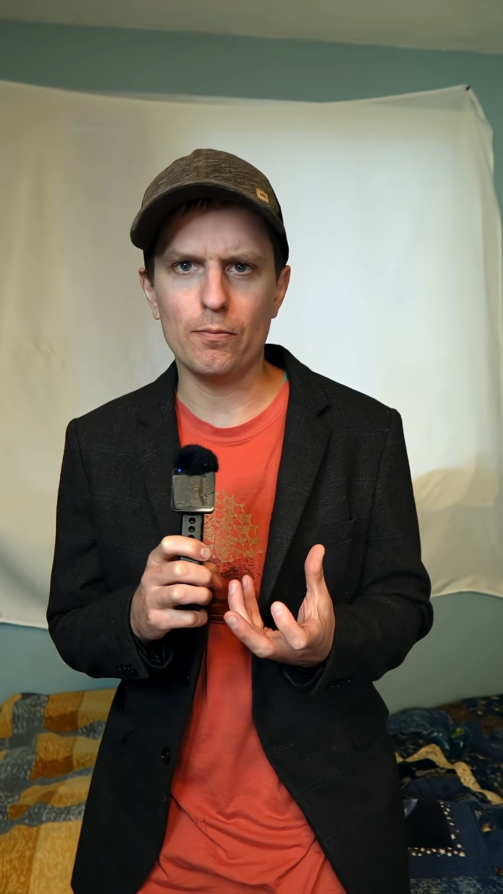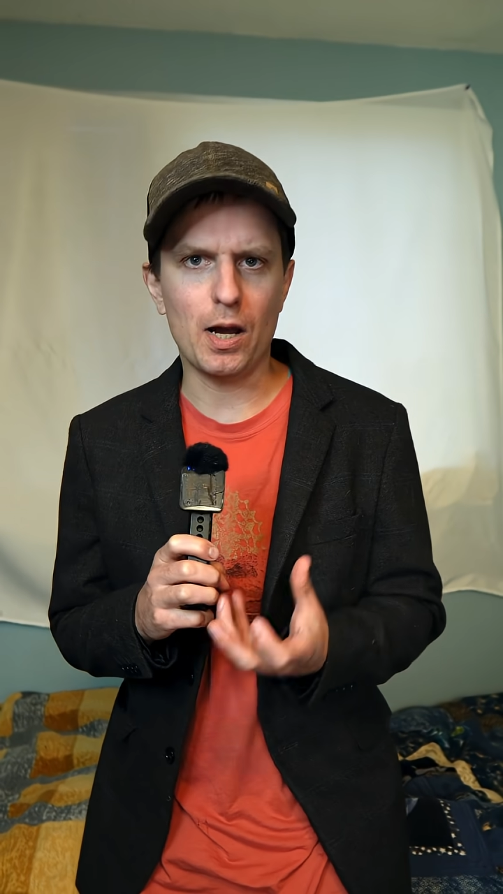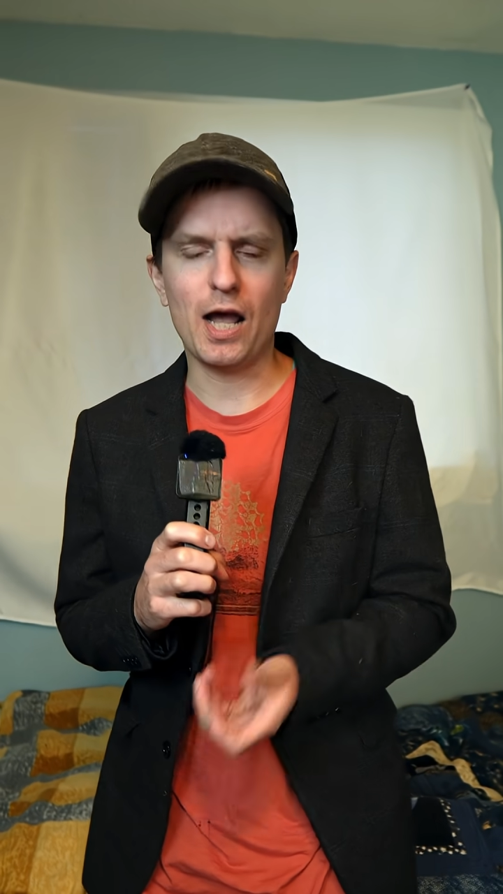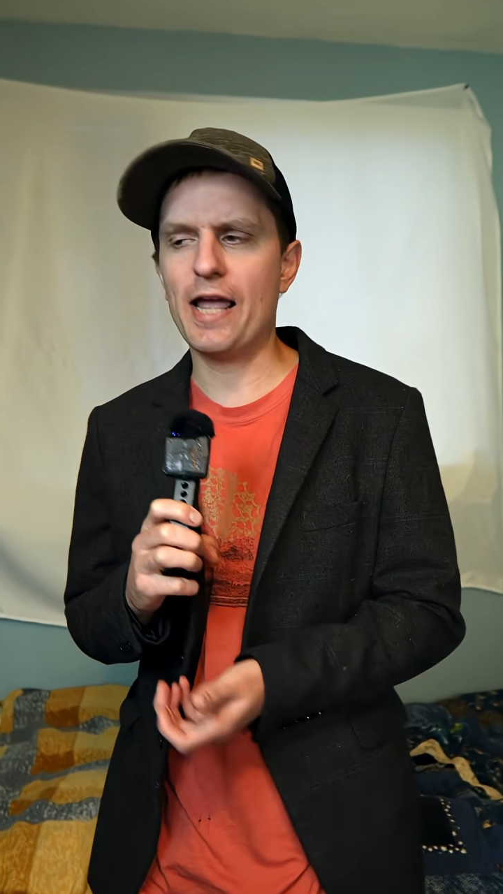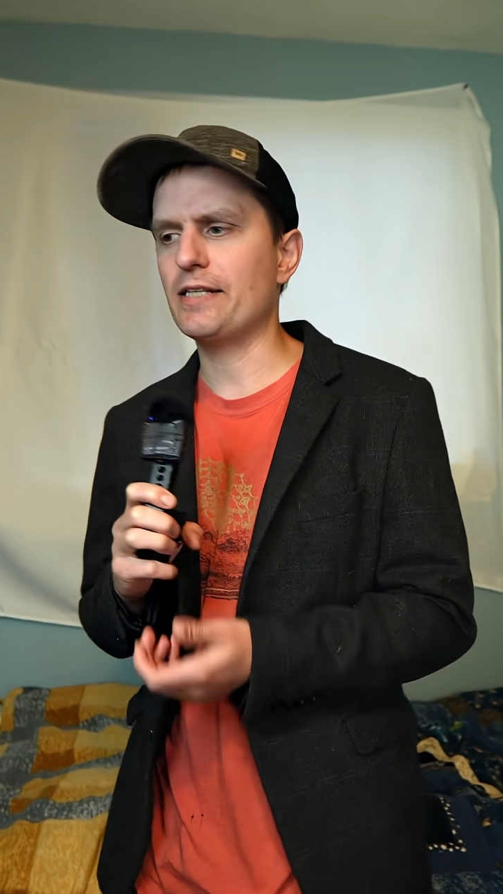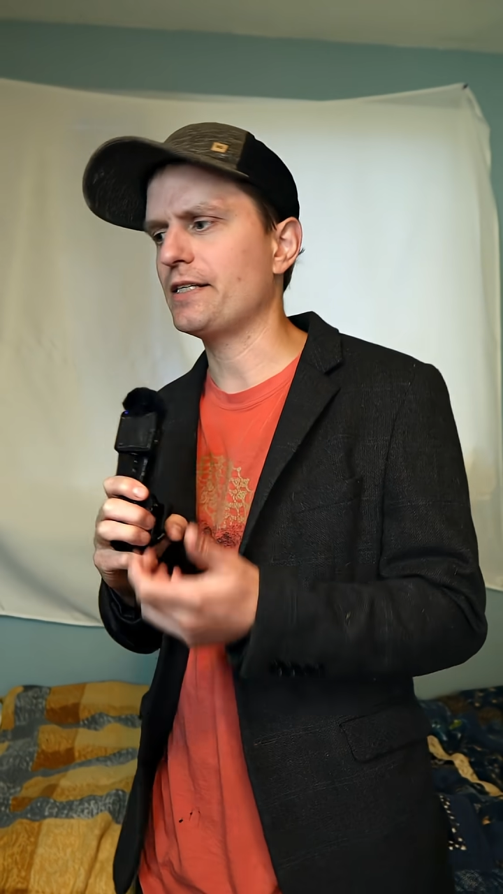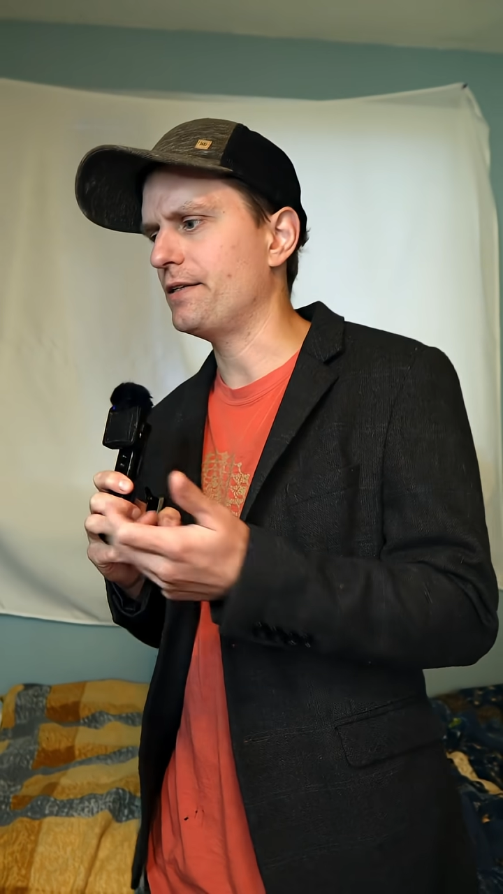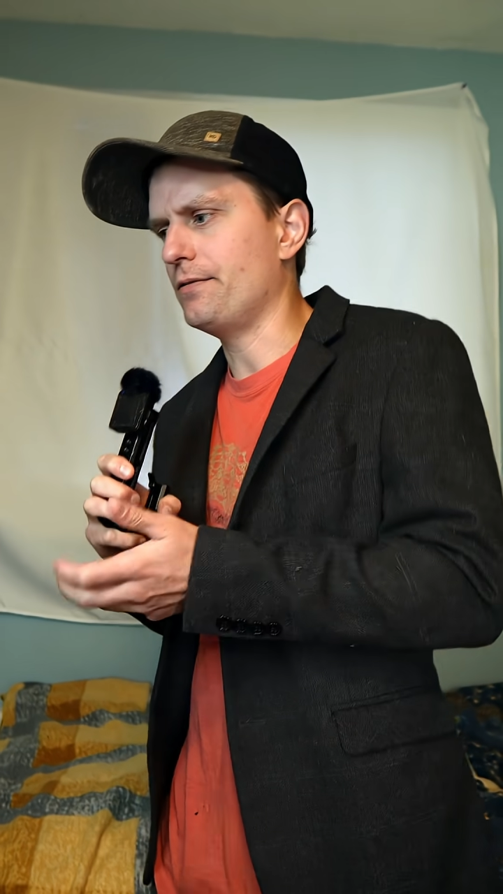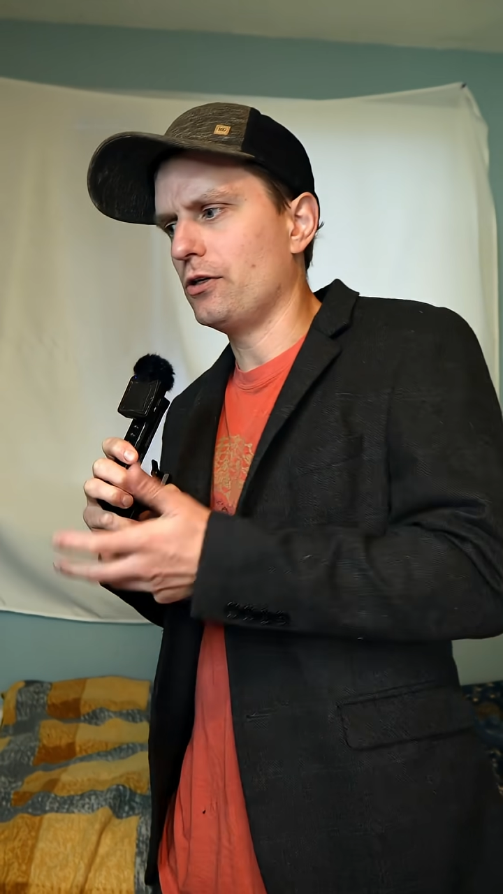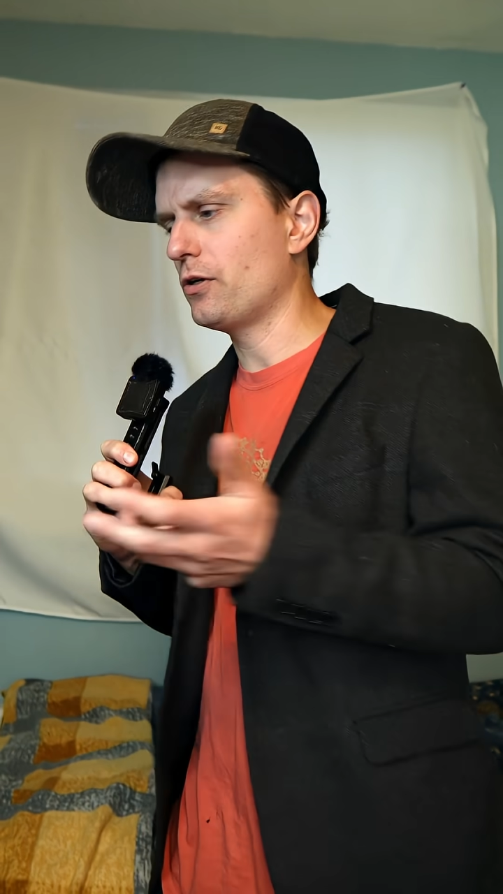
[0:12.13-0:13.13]
mind
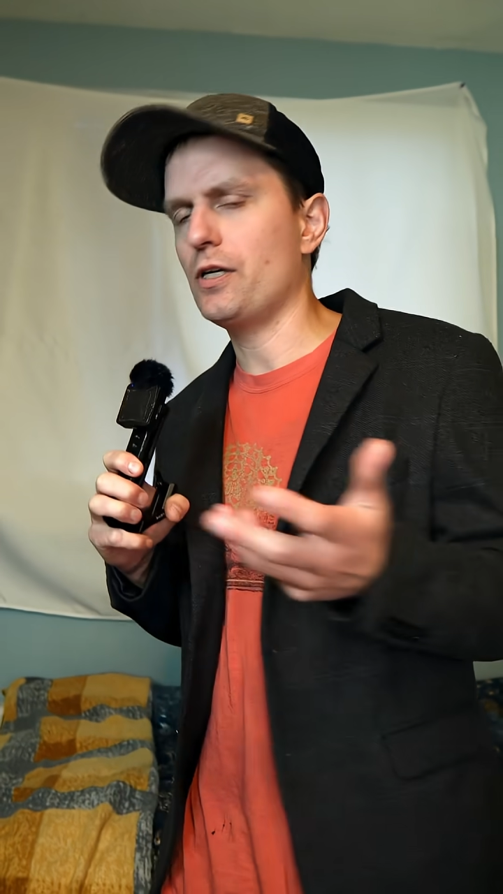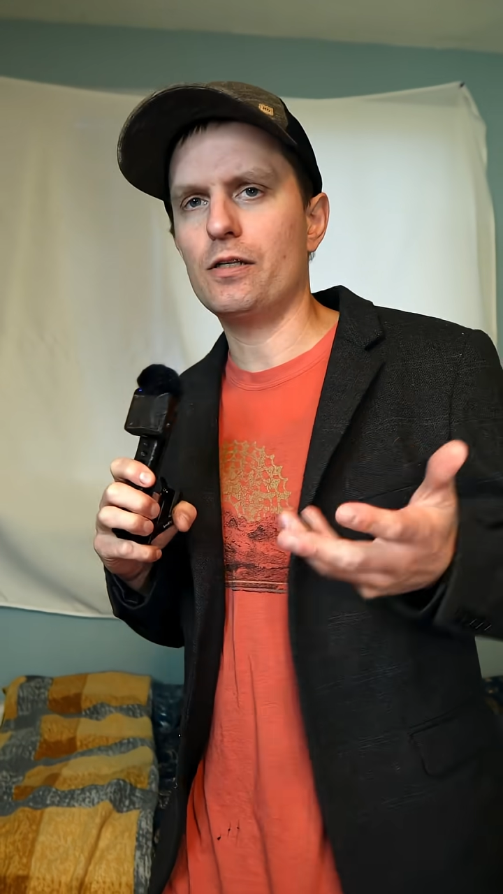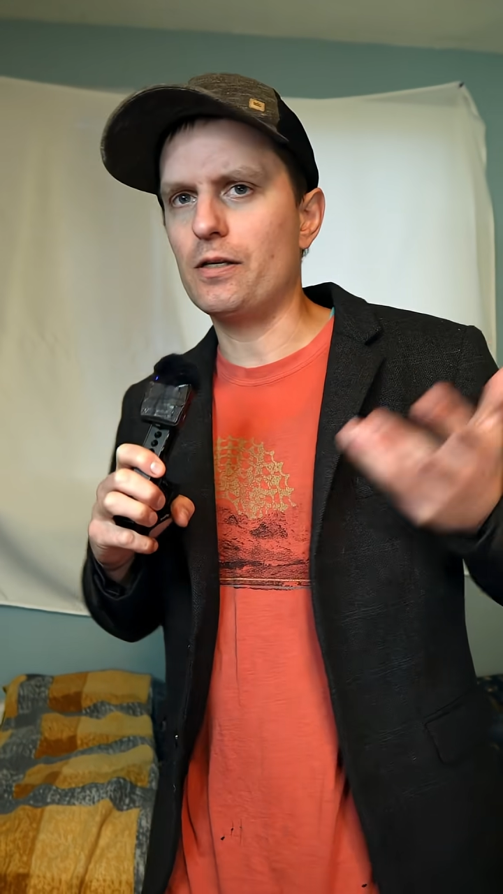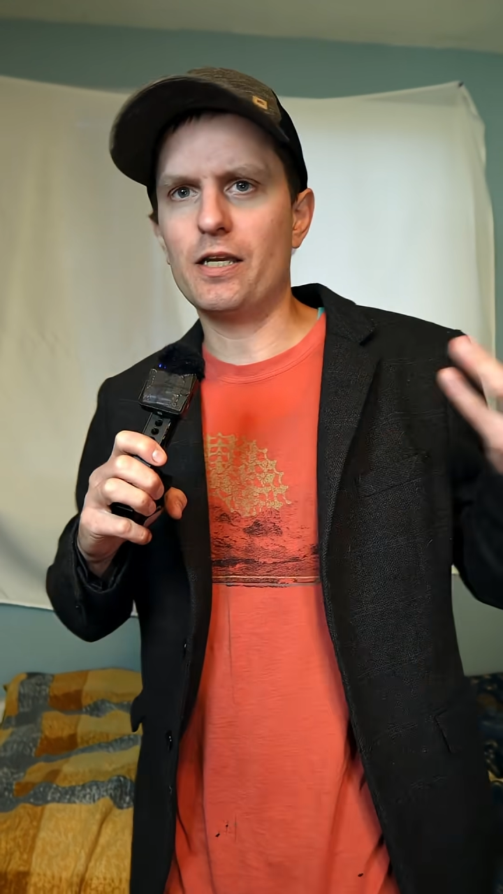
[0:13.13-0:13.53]
and looking